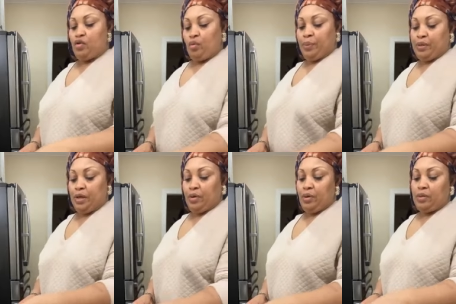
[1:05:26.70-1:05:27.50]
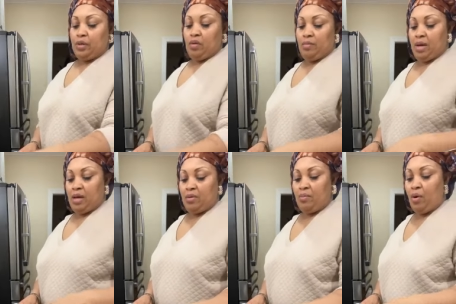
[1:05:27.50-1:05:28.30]
but when you do potatoes it's going
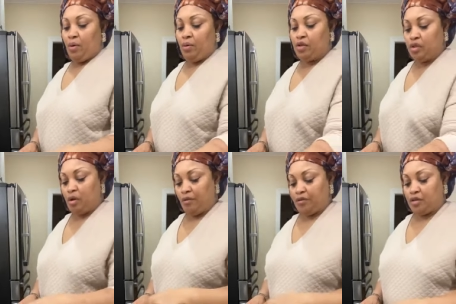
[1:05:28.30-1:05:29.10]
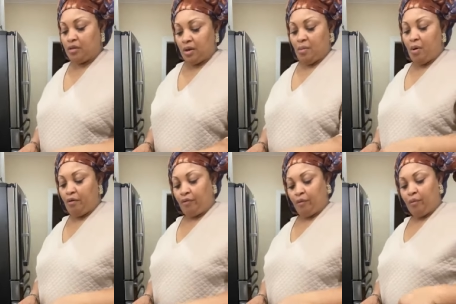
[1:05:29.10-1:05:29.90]
to make it more soft
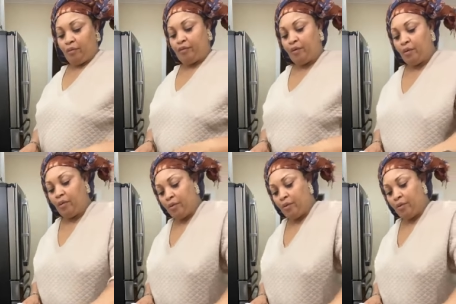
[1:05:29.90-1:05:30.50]
and more full,